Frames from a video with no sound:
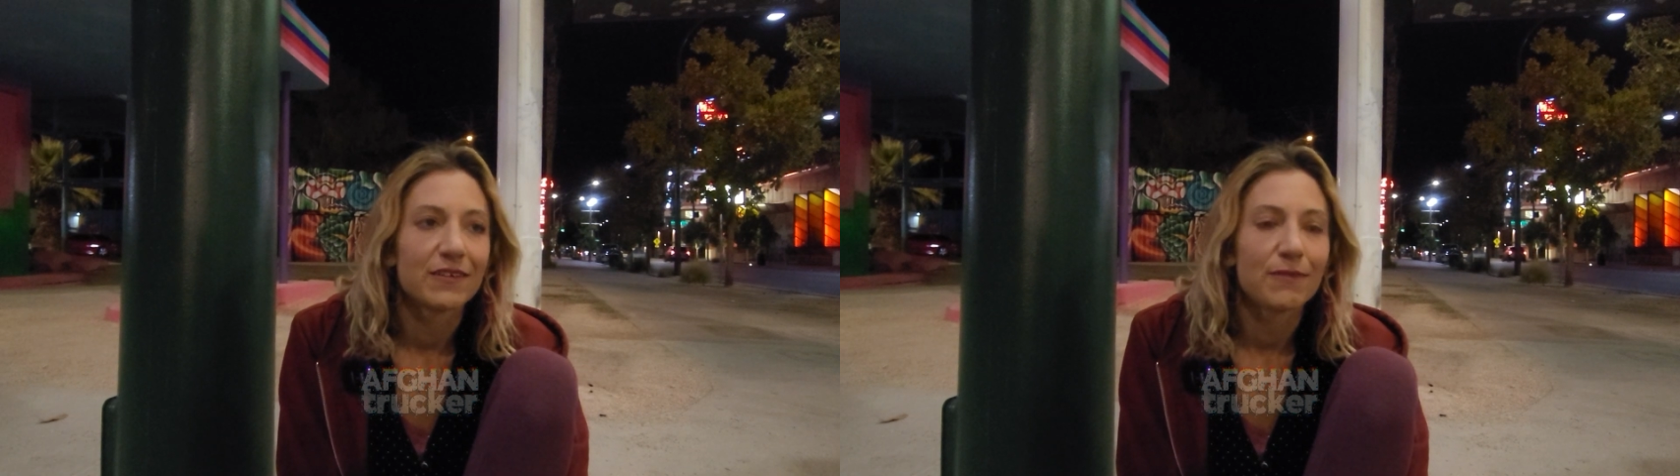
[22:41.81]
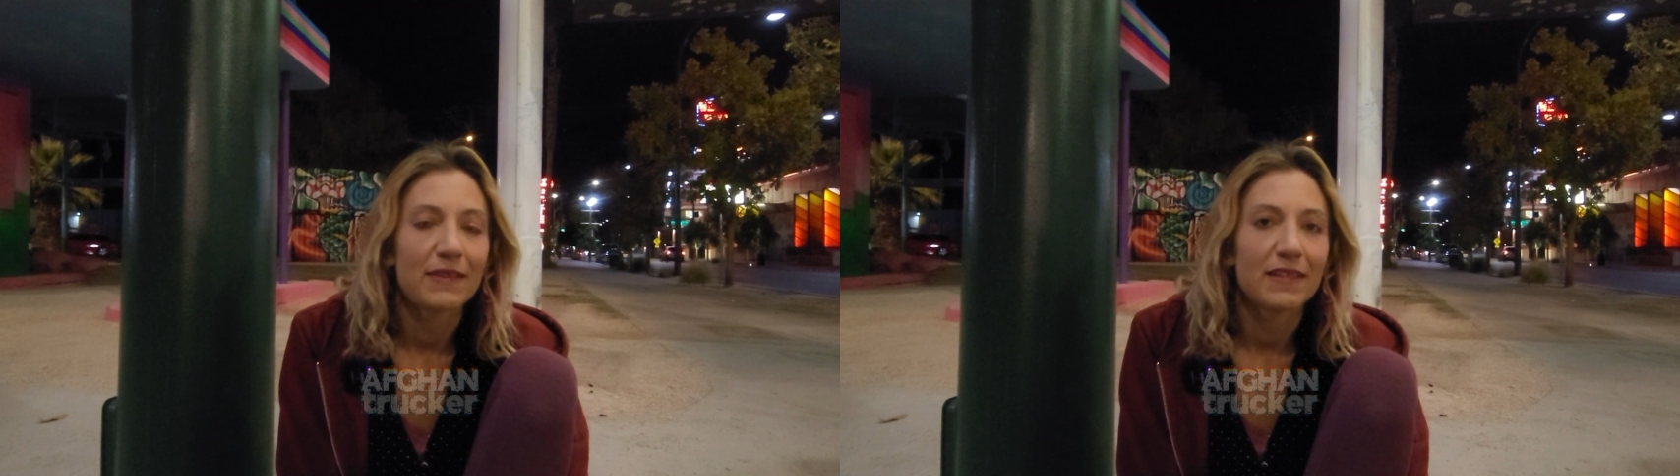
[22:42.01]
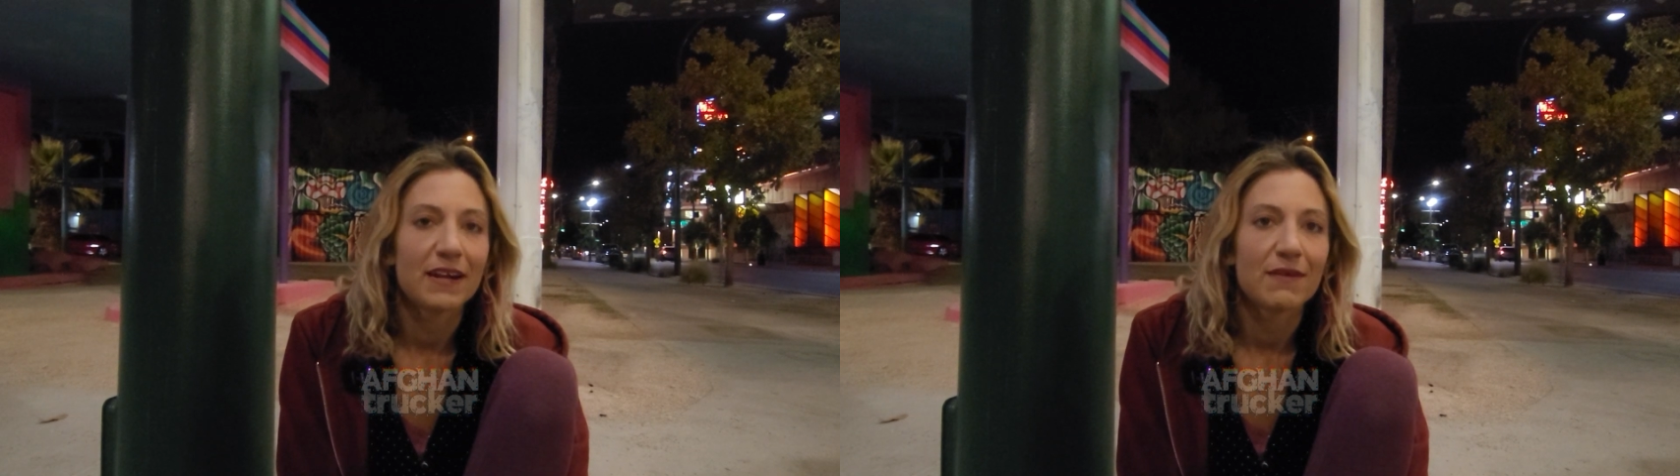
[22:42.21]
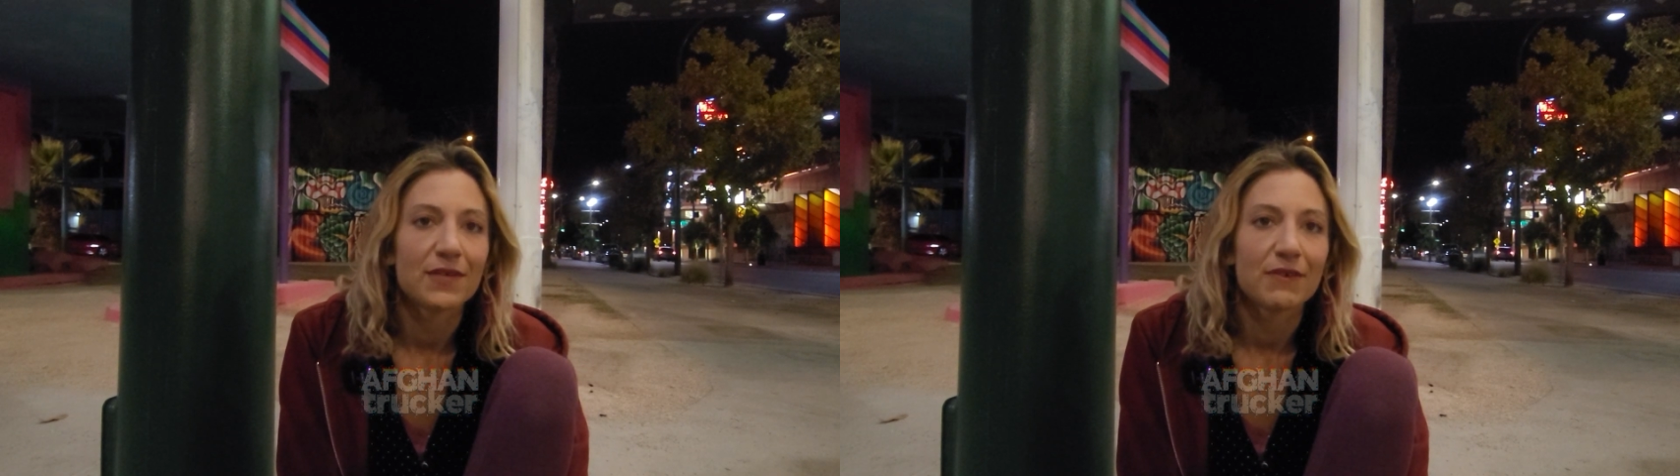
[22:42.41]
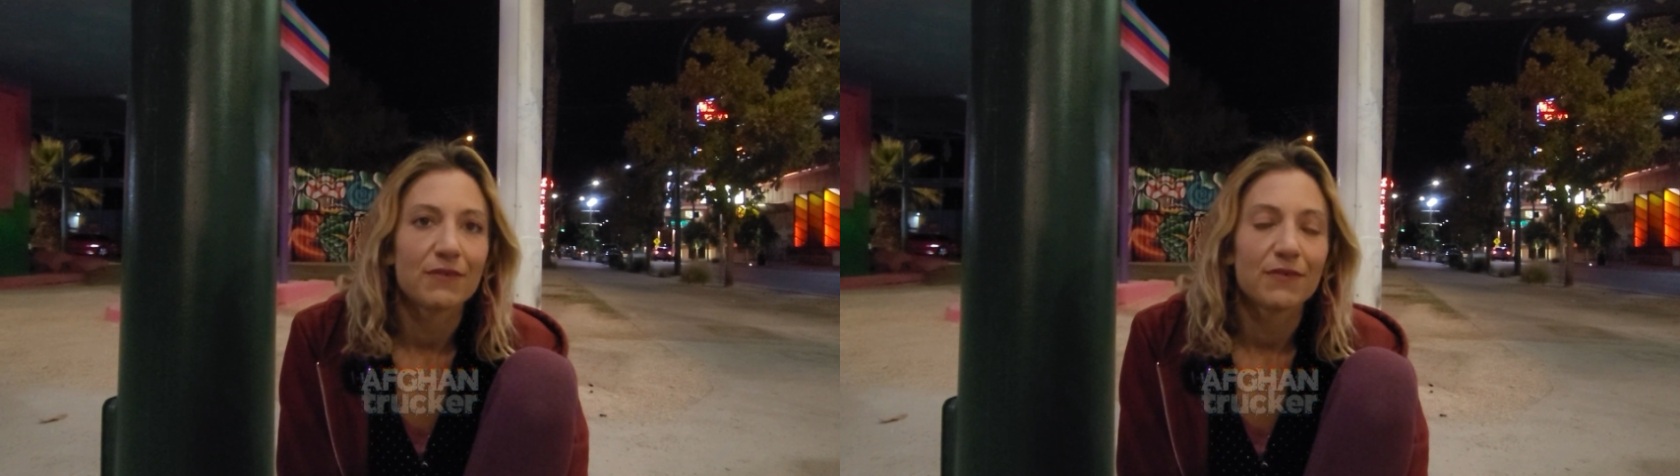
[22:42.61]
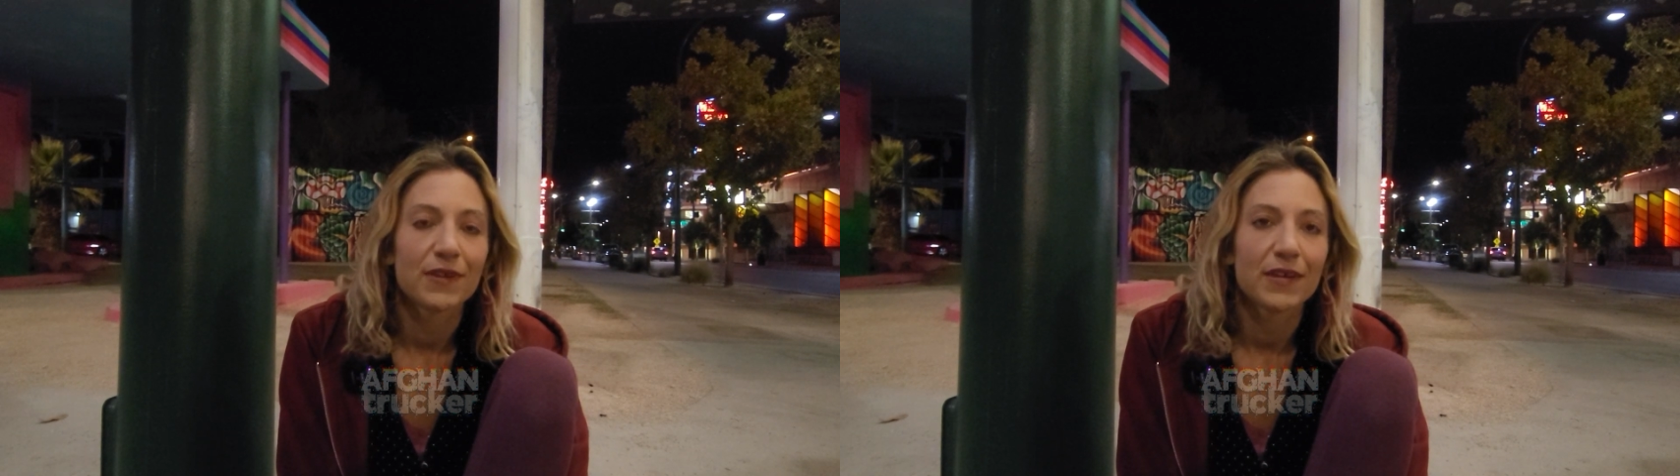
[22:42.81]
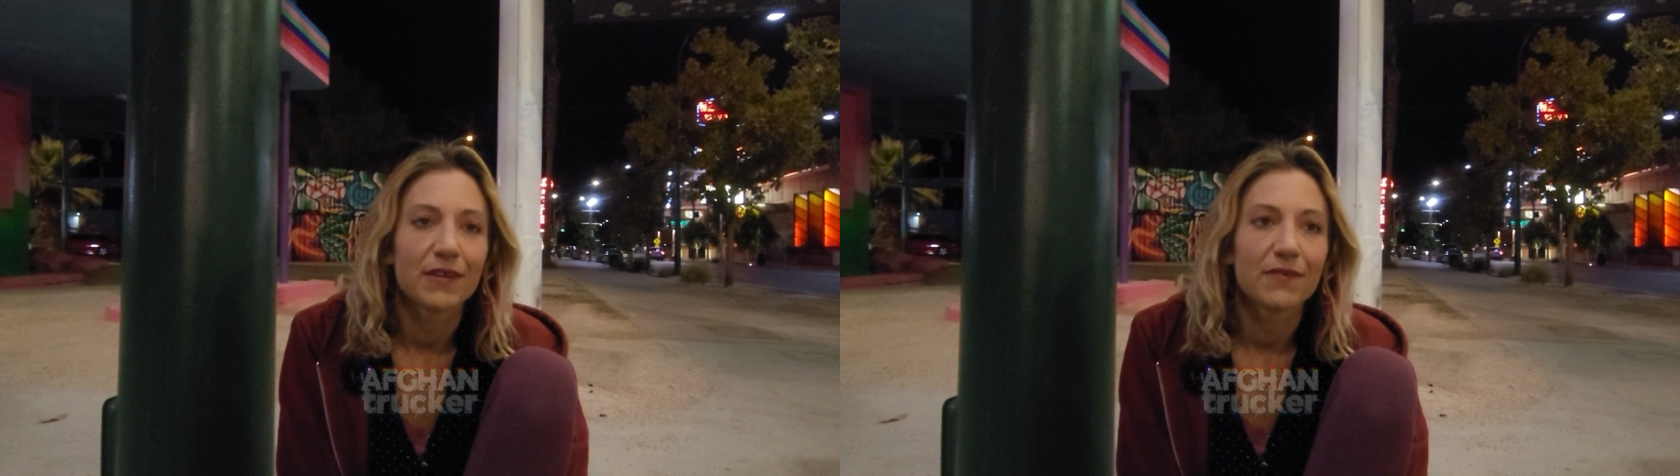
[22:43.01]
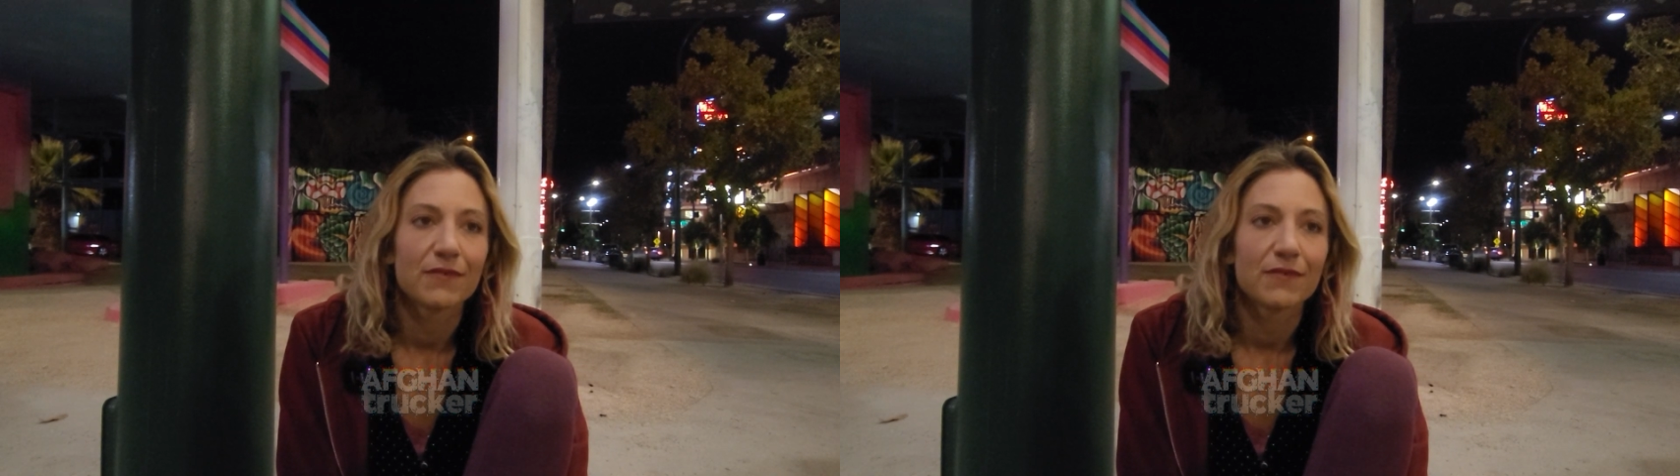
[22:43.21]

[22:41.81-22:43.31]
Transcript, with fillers: know, back then I was like like